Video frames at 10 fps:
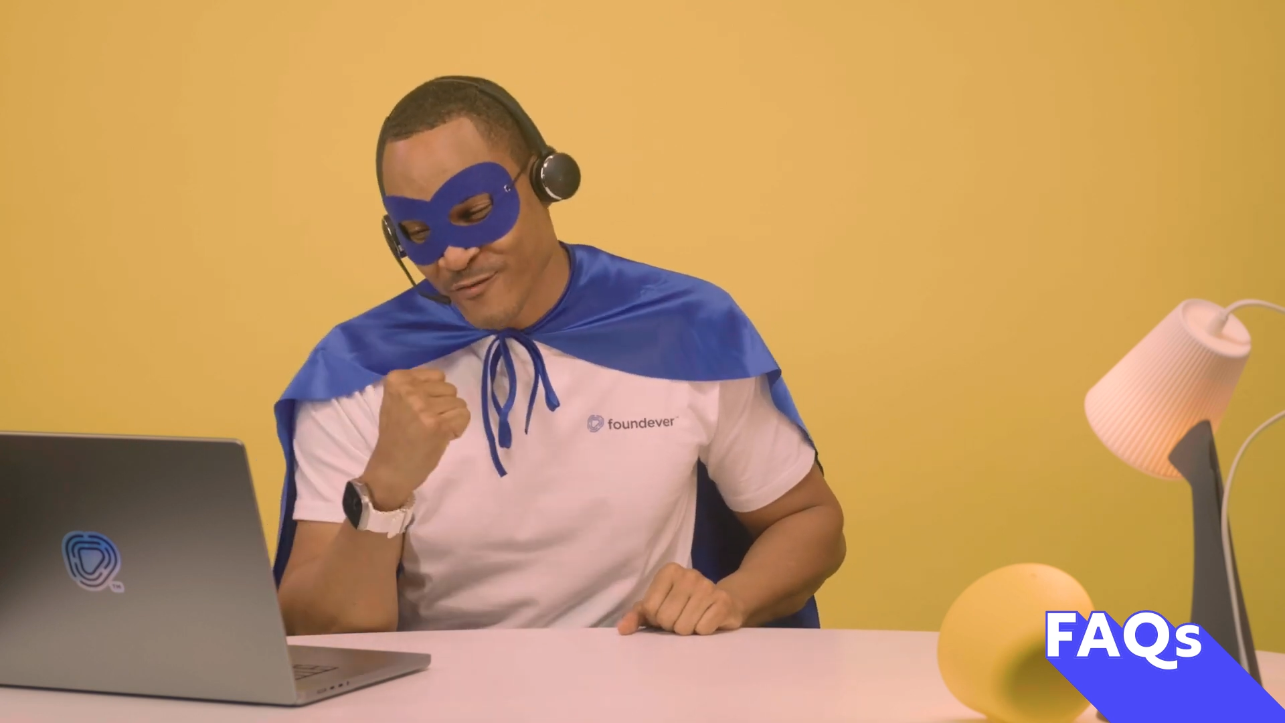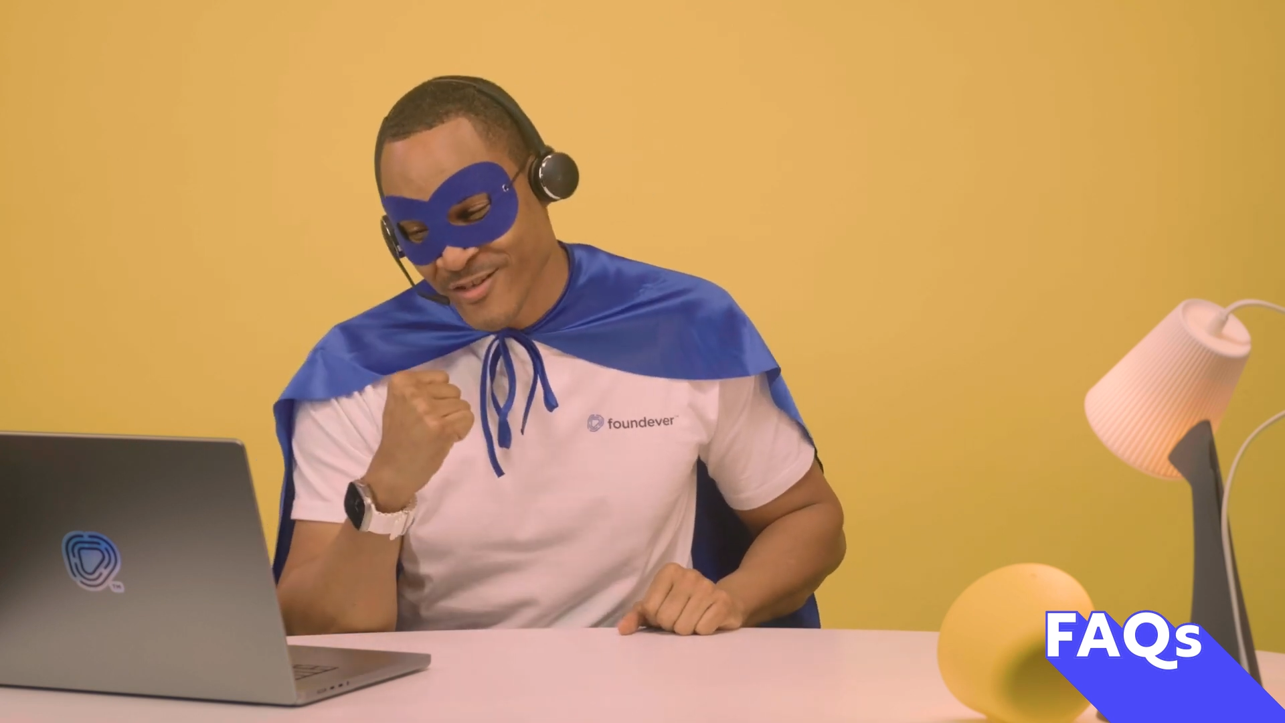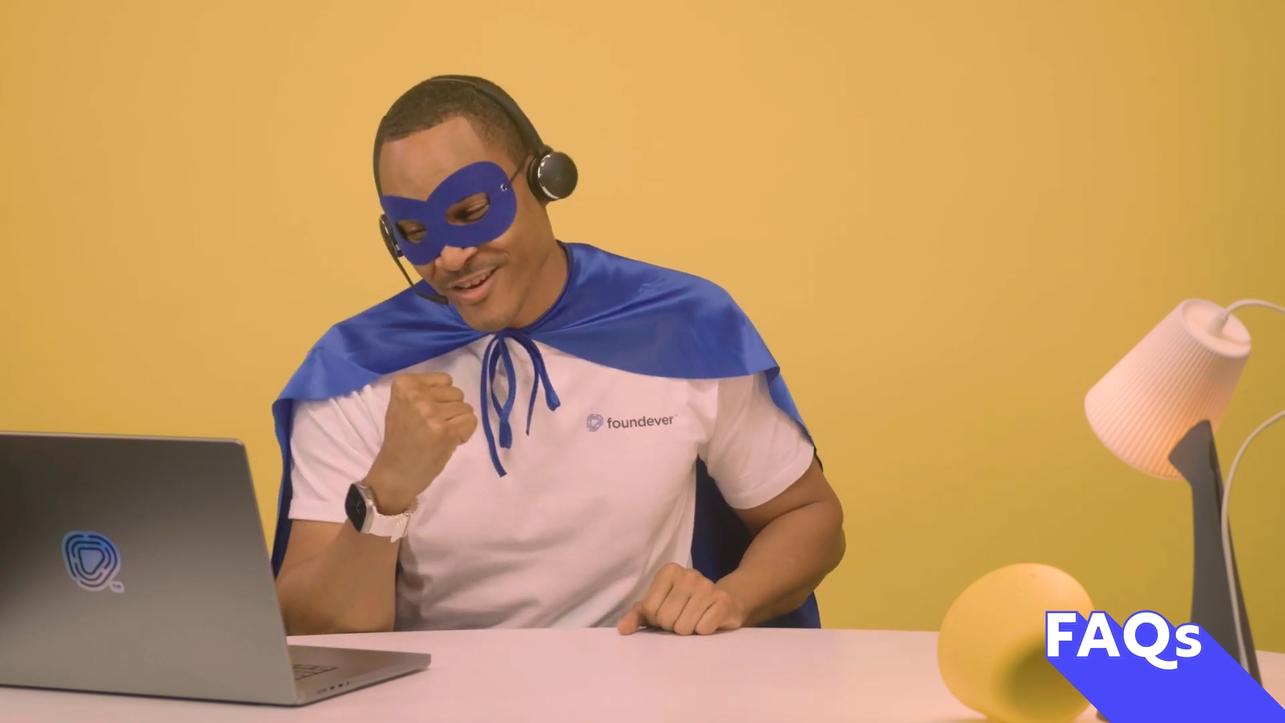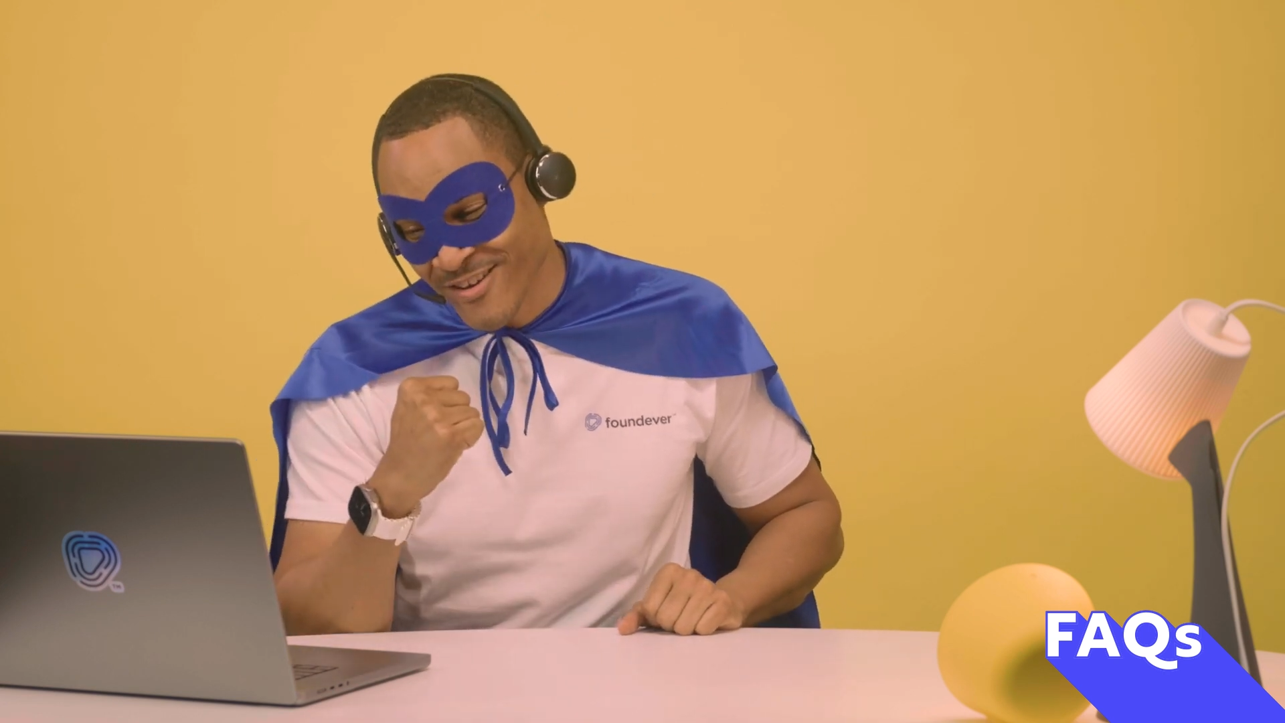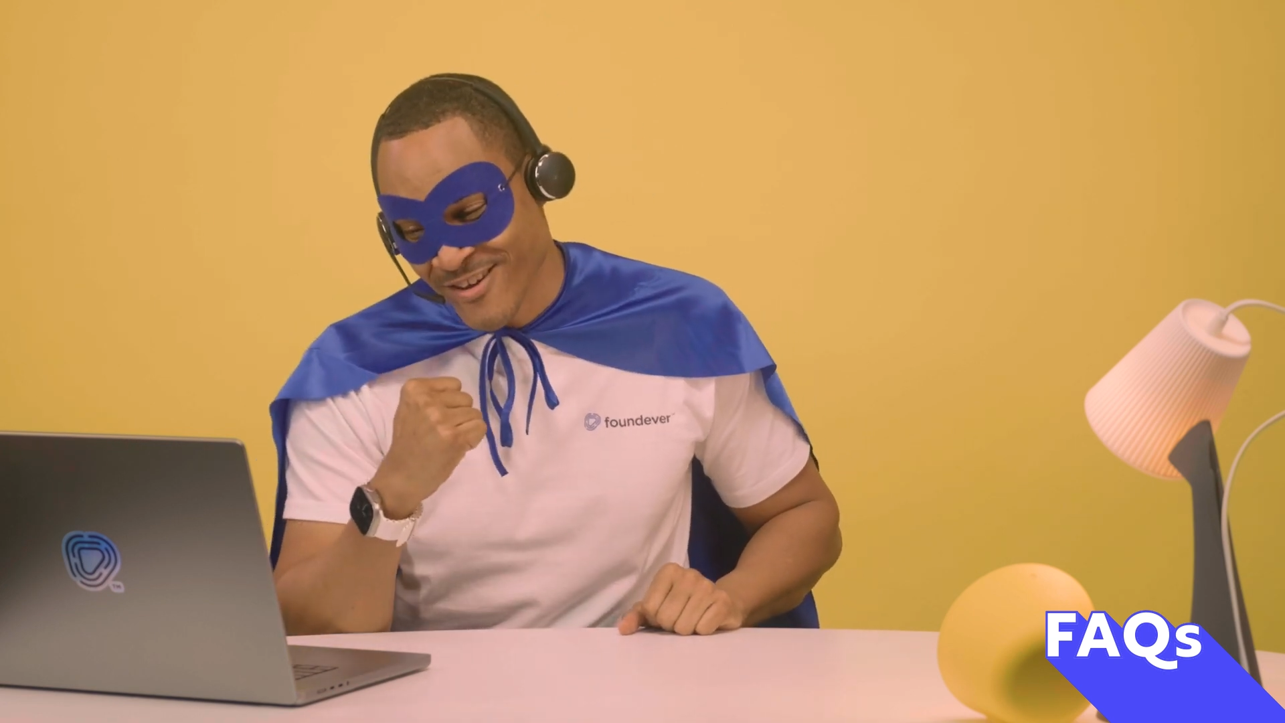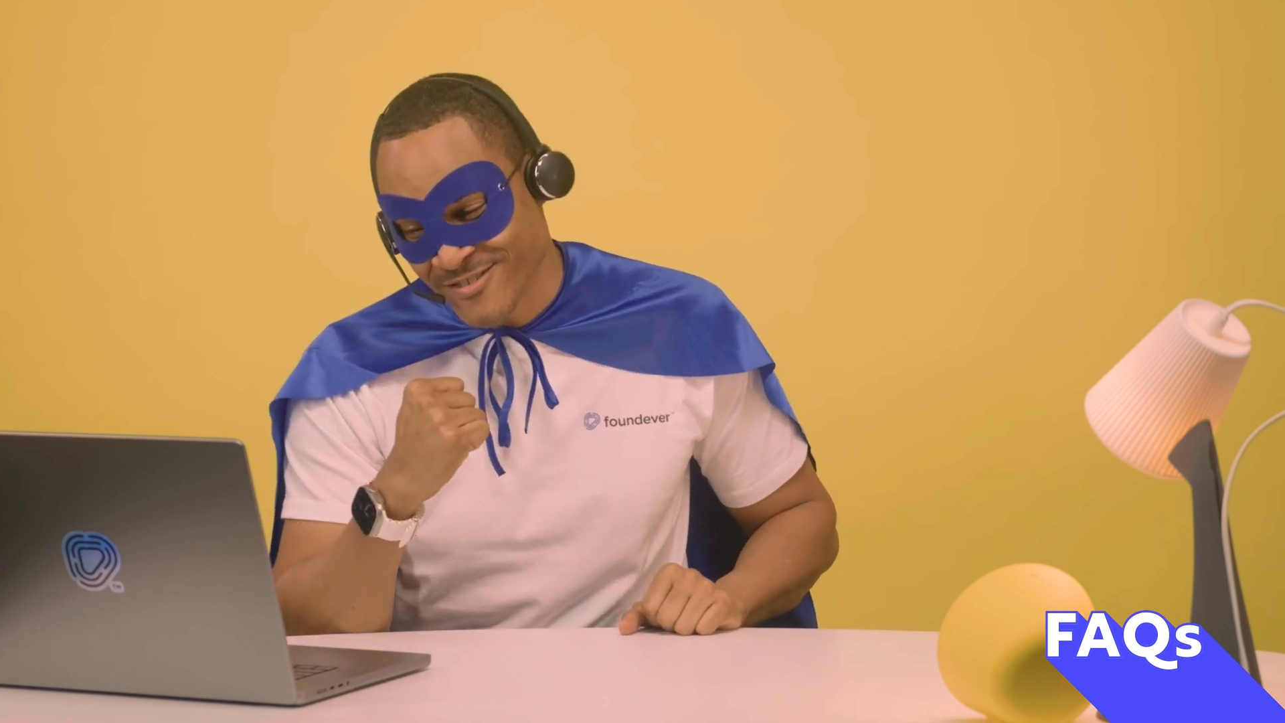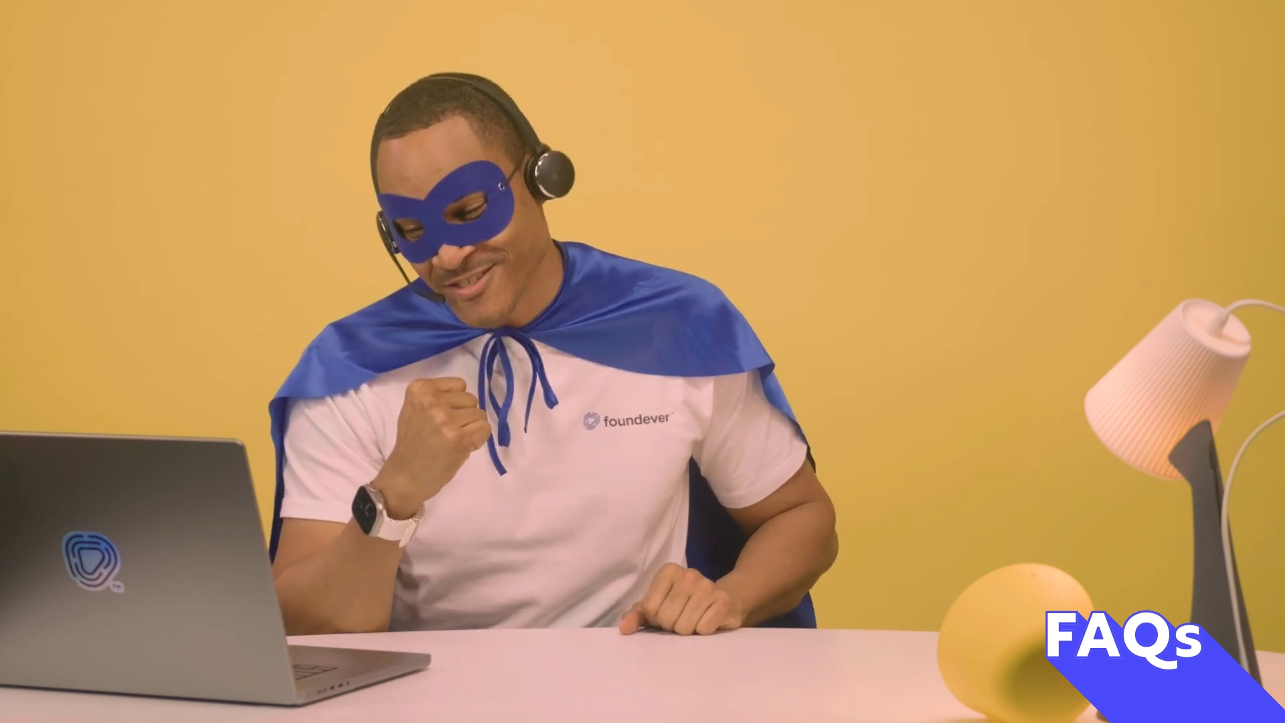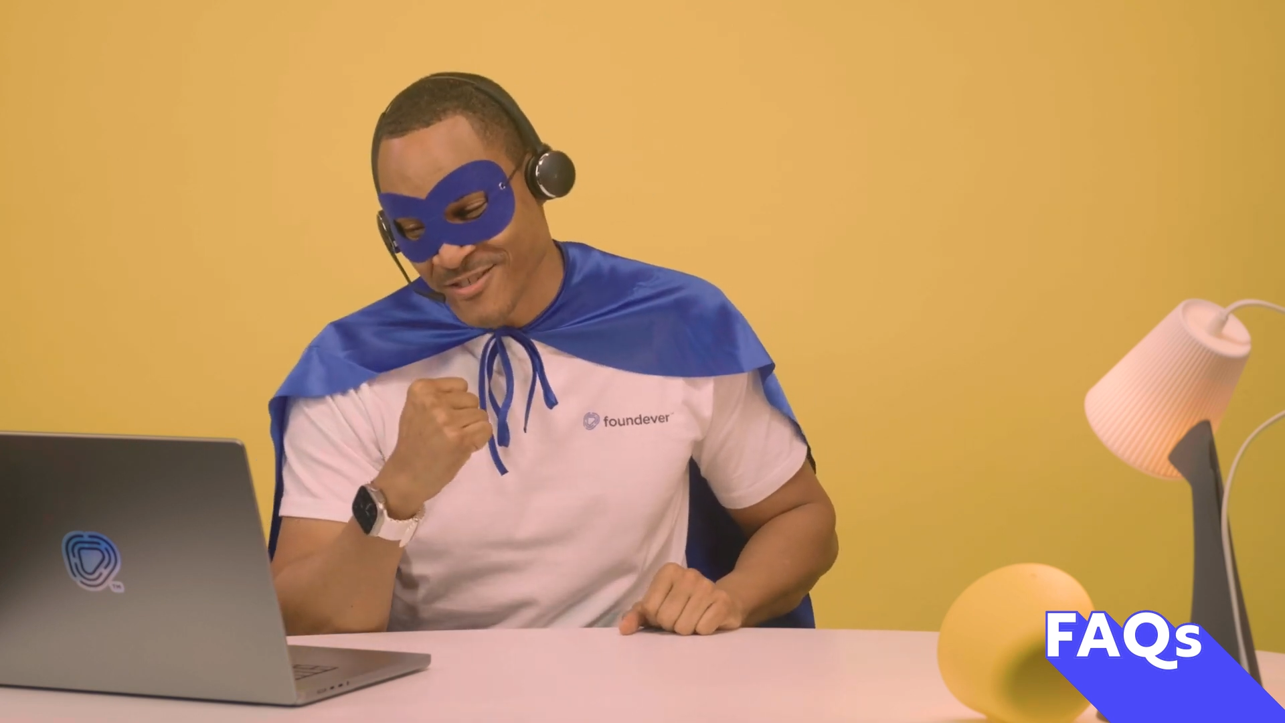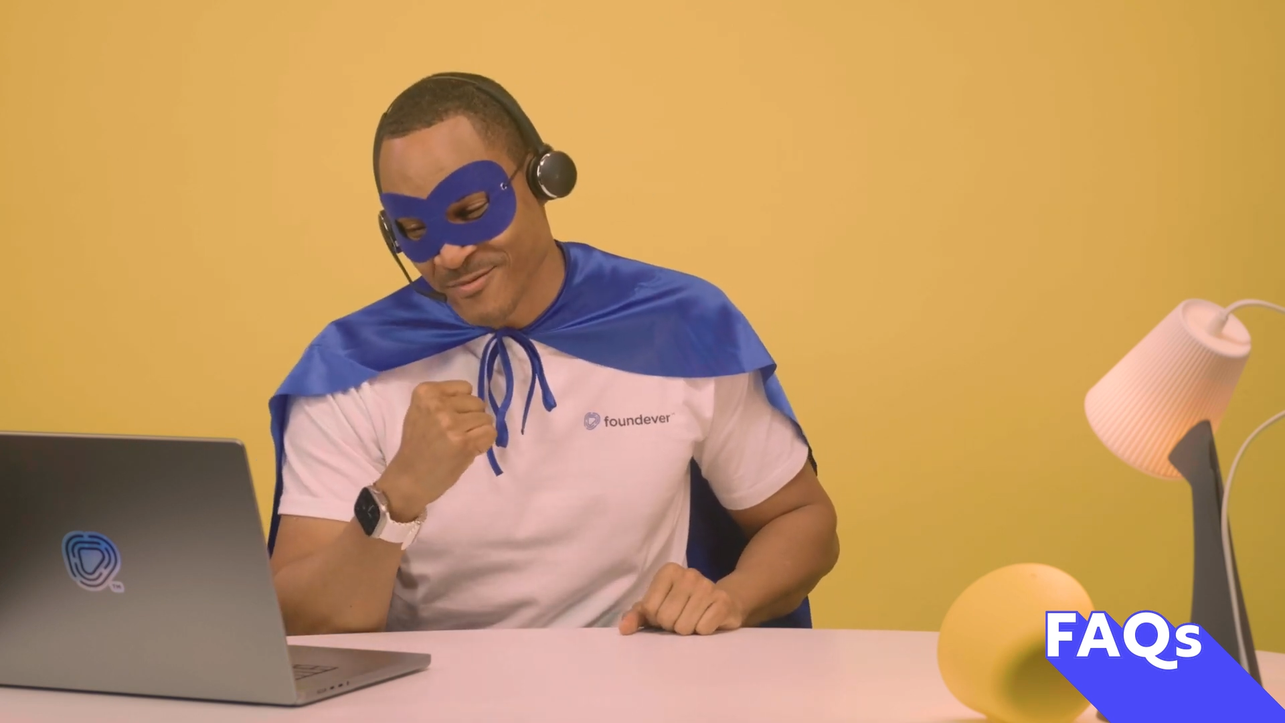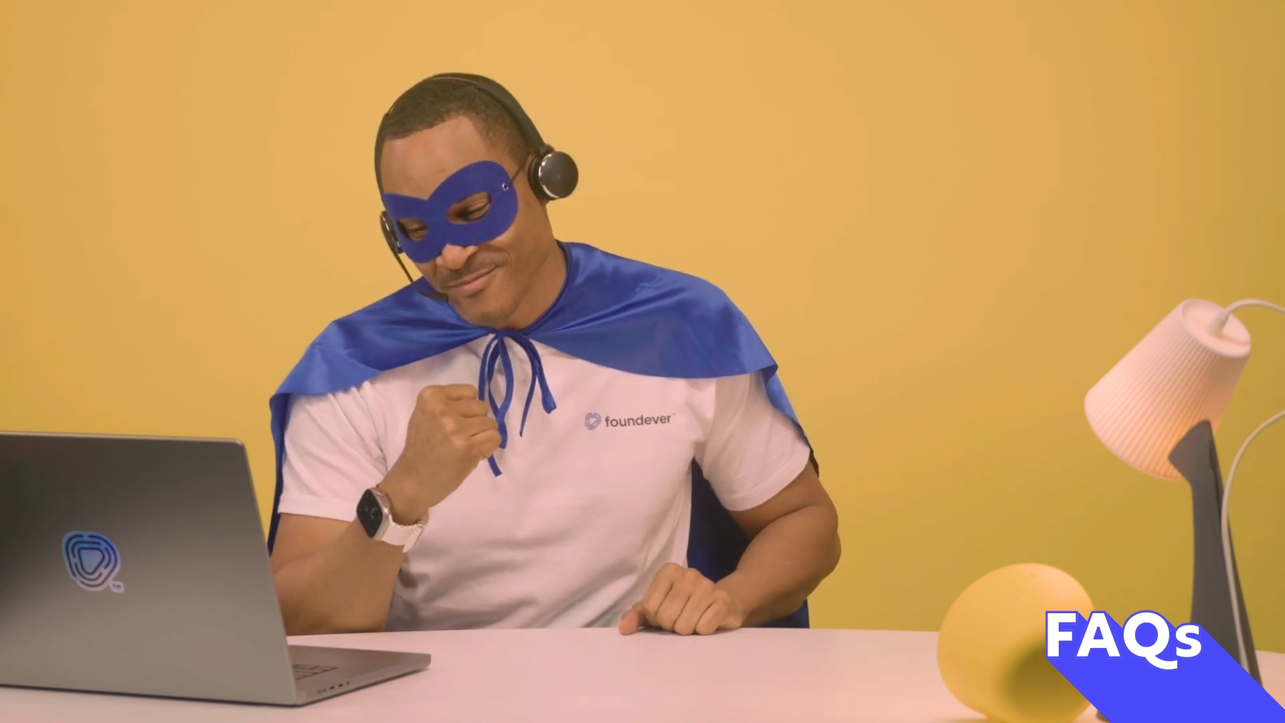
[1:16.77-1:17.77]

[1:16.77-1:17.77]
of technology.